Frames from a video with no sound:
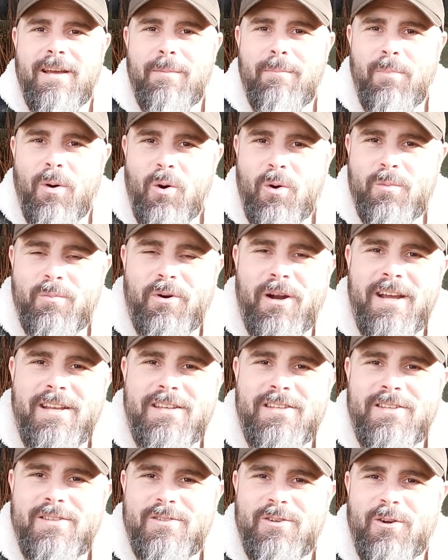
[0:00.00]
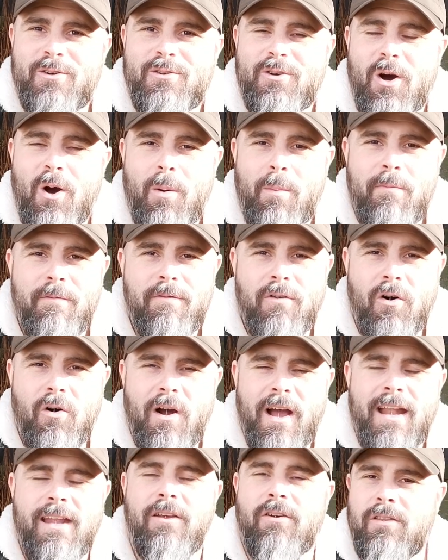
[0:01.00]
bornbright.com for
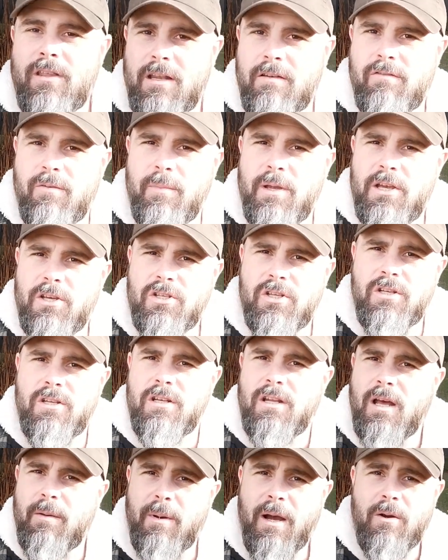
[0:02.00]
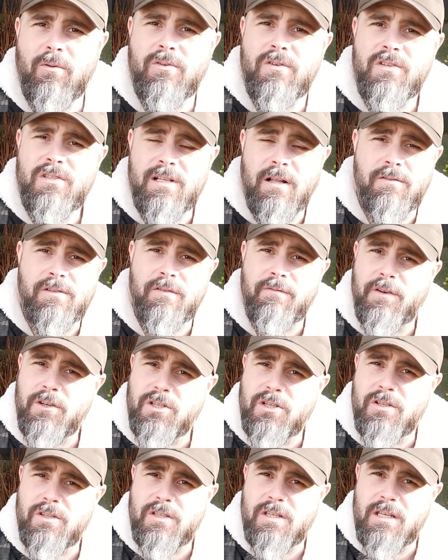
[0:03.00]
any other information about
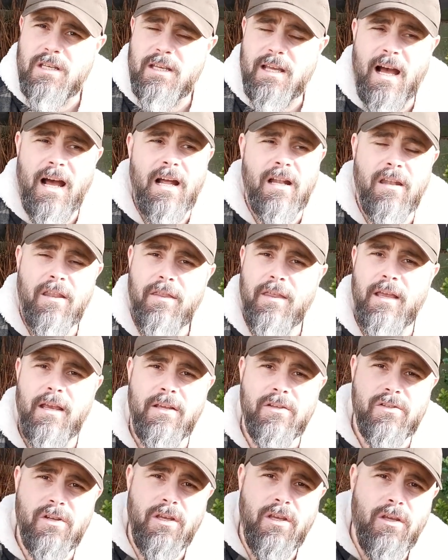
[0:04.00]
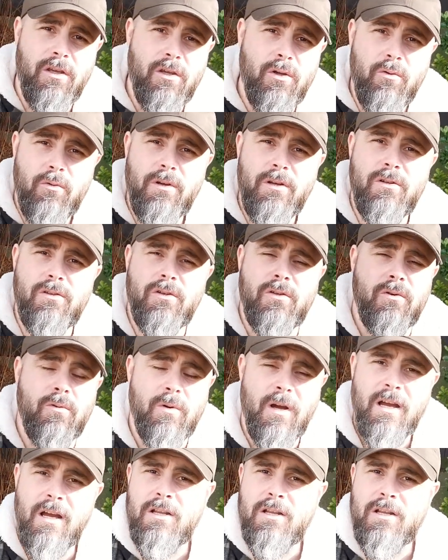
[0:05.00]
self-sufficiency and things you can do